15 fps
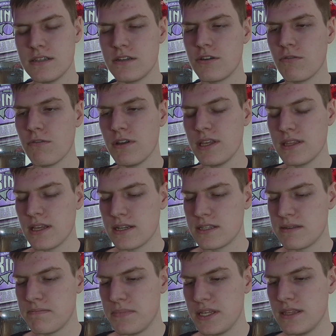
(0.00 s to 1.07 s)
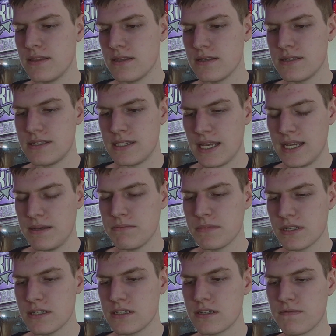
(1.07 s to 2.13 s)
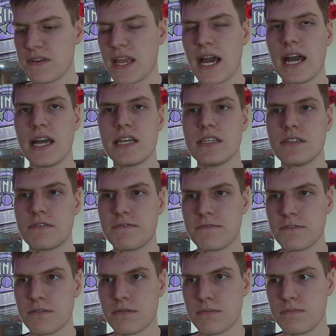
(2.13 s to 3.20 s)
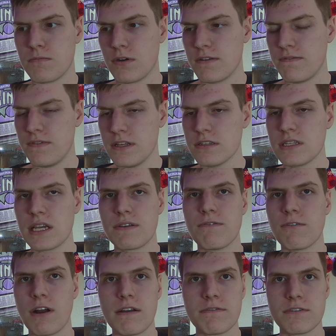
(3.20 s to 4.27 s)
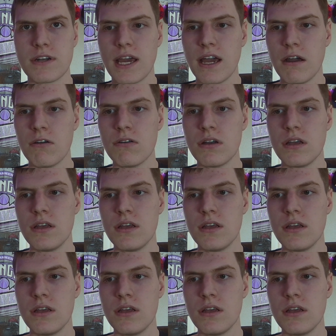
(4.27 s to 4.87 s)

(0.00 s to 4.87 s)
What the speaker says: annoying that it's been the same list of guys for what feels like forever now,